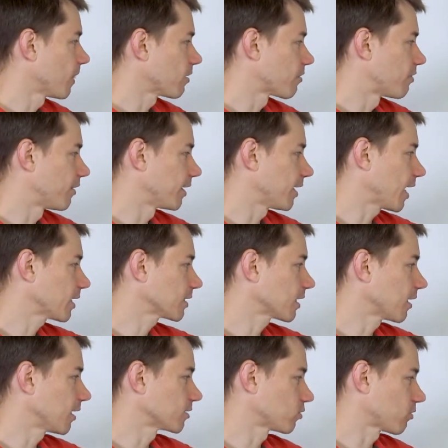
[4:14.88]
they
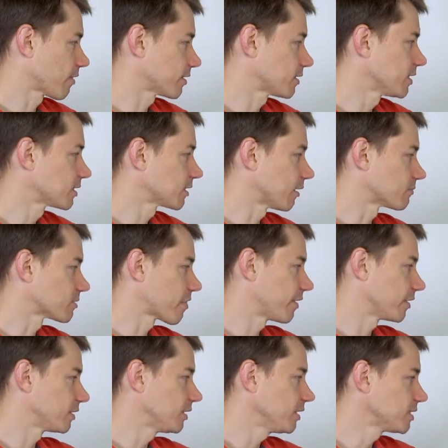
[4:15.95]
analyze all the systems,
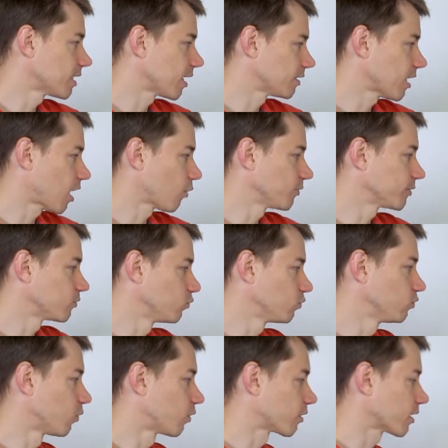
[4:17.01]
they design how it
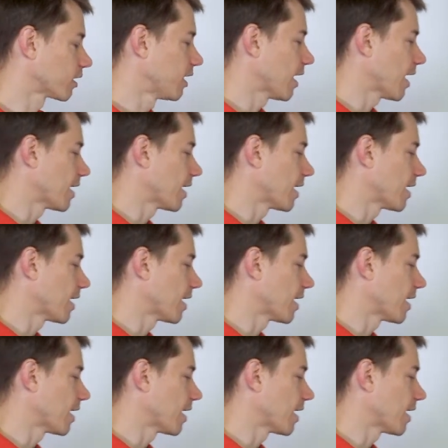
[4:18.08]
would work,